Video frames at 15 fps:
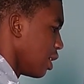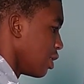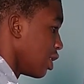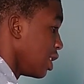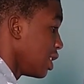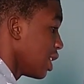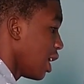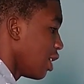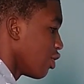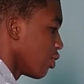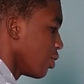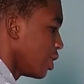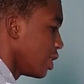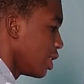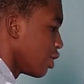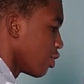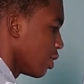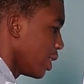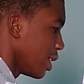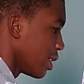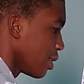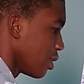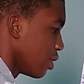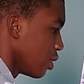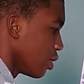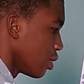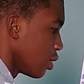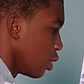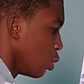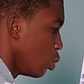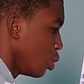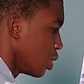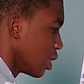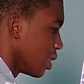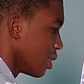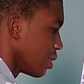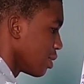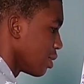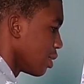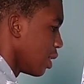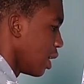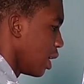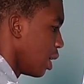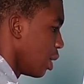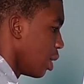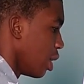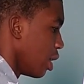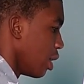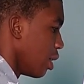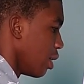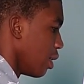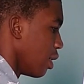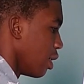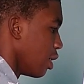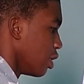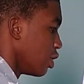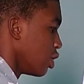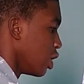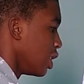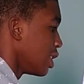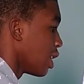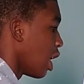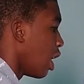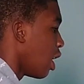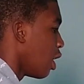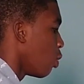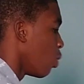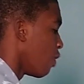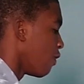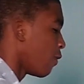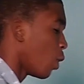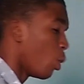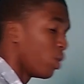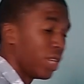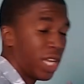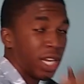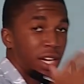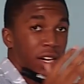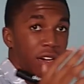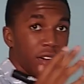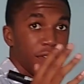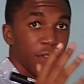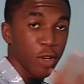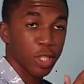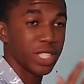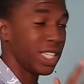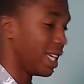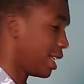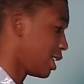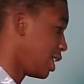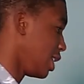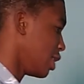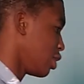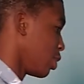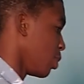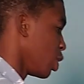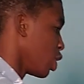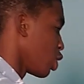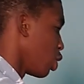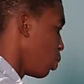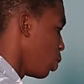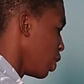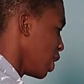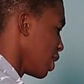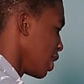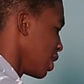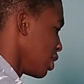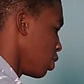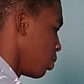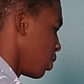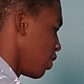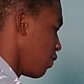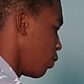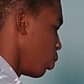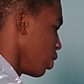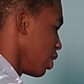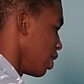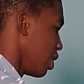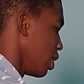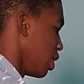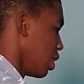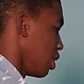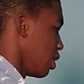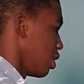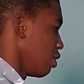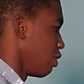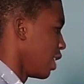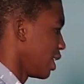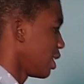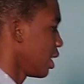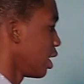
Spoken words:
So these are 3 things: create solutions. So these are all what found in verse 18. So I'm just go put that as number 4, right?